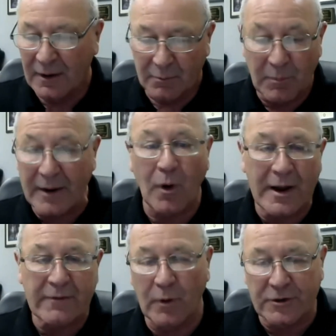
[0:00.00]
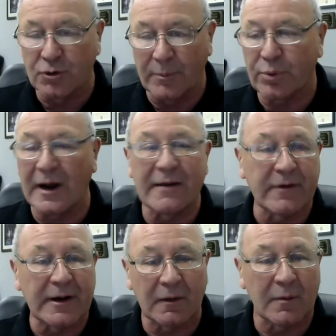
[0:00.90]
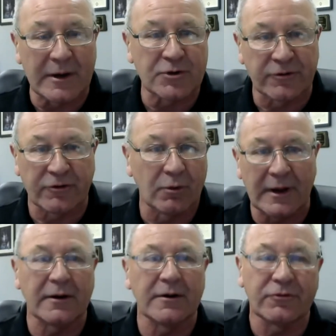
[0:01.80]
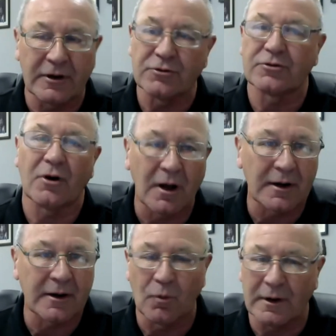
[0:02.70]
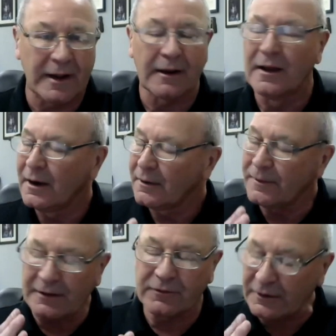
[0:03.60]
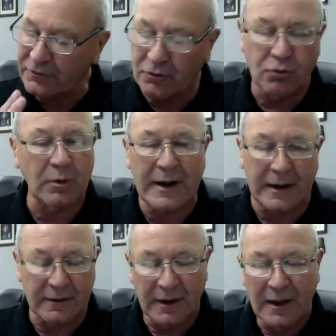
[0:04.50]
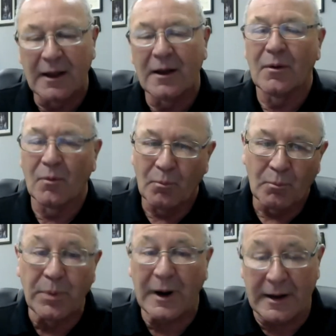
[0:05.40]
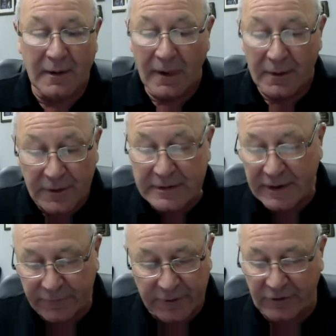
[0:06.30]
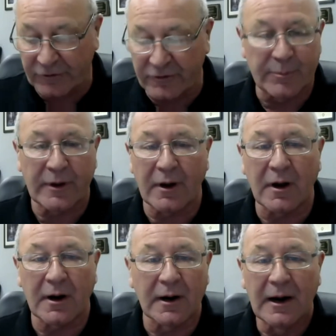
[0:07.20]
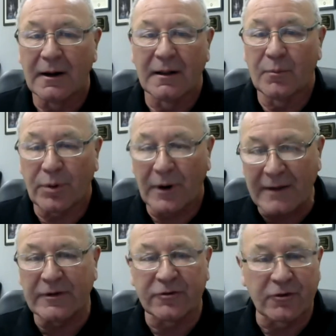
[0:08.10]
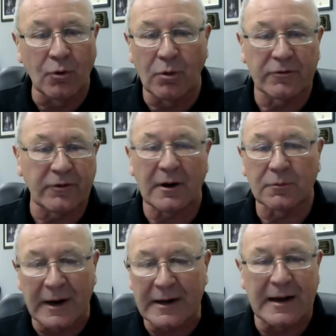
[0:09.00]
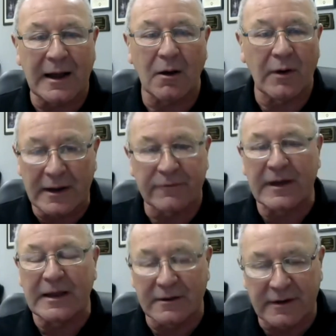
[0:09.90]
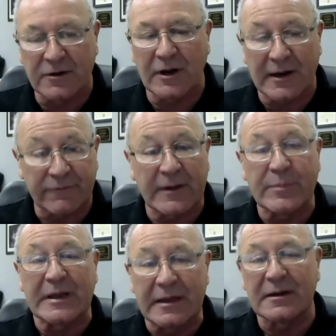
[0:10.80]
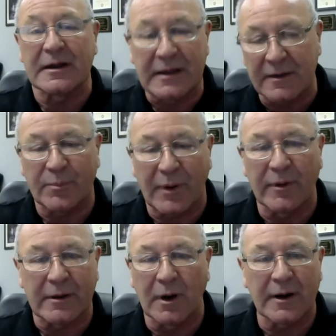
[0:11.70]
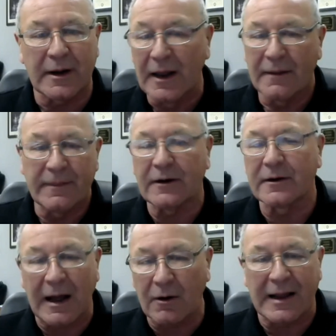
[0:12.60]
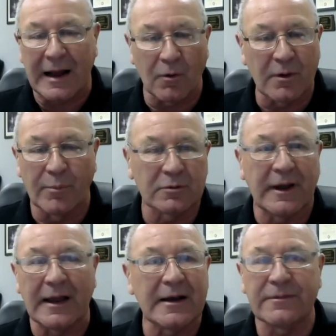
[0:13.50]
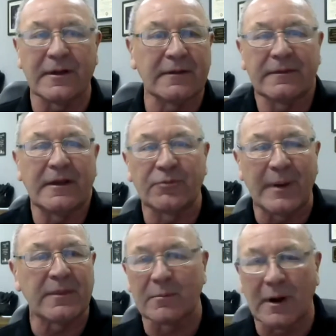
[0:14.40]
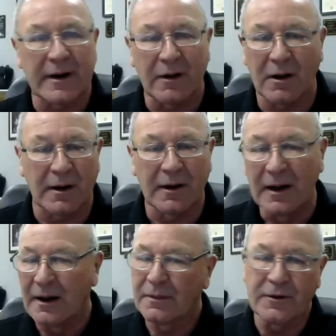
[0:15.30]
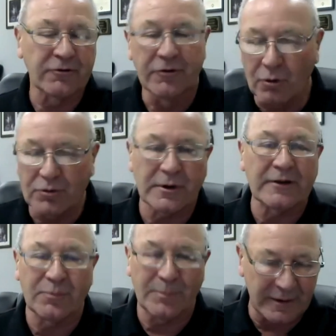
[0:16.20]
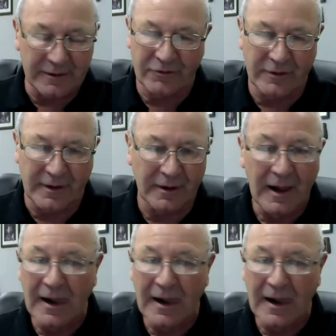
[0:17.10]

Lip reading: My wife went to a private elementary school. Erin, you said you taught in one. That's great. But the differences simply are private schools are right now, and if they continue, and if they begin to get public money, they are not accountable to anything that they spend their money on. There's no transparency there.